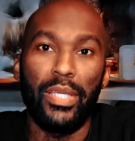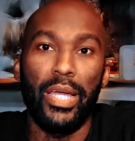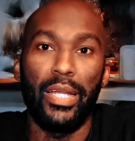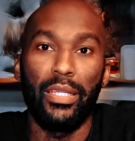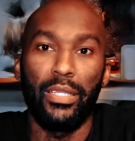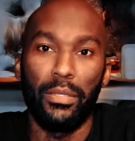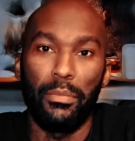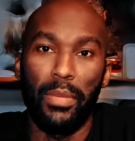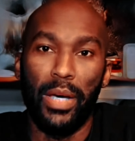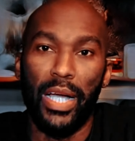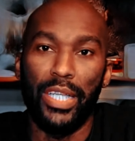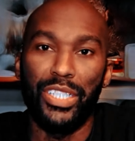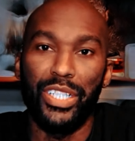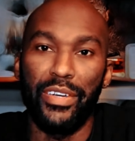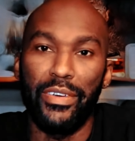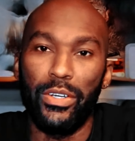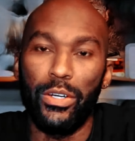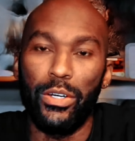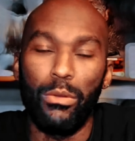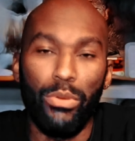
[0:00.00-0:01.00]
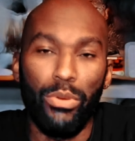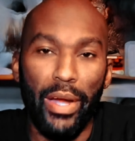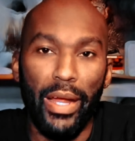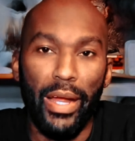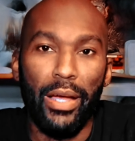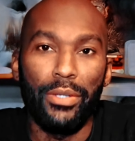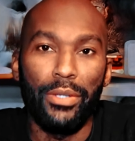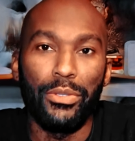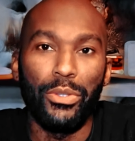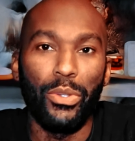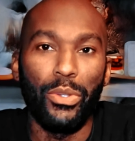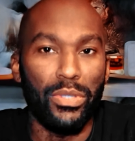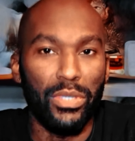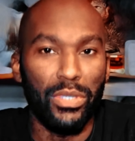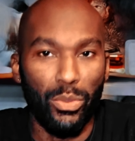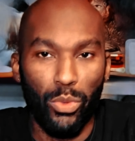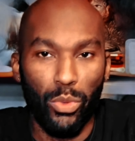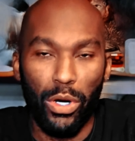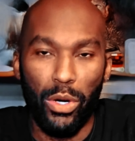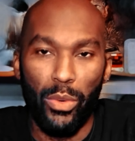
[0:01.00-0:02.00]
edited by Jericho Brown, who's
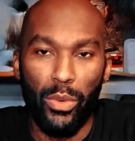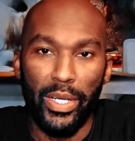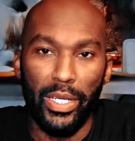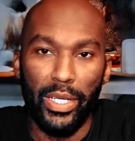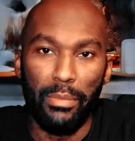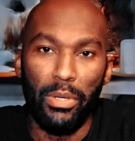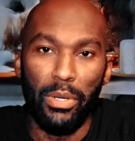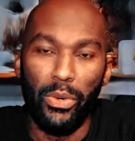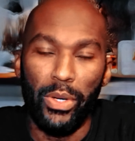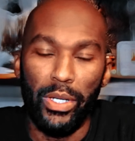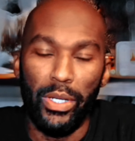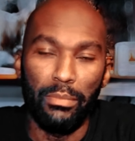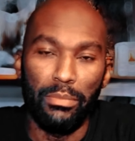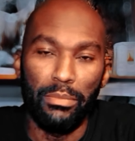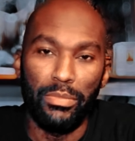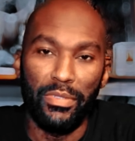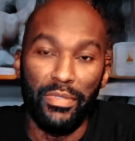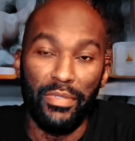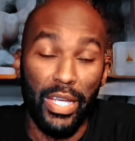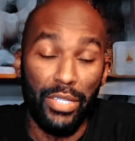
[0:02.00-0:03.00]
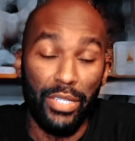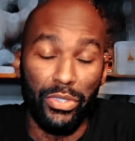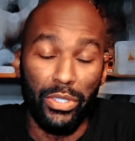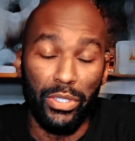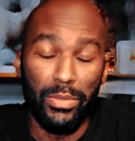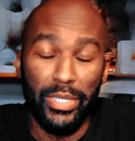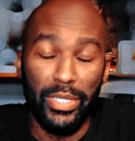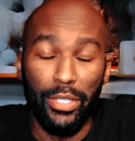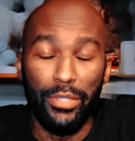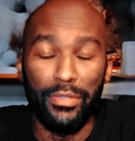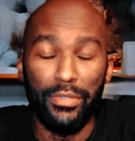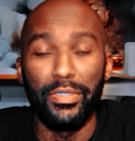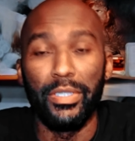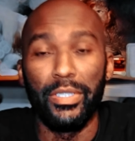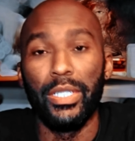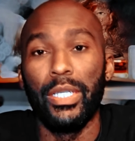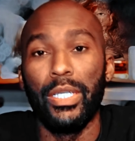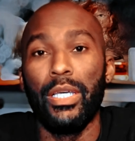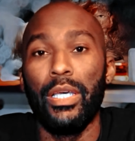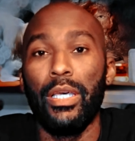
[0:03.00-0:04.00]
an award-winning poet and professor himself.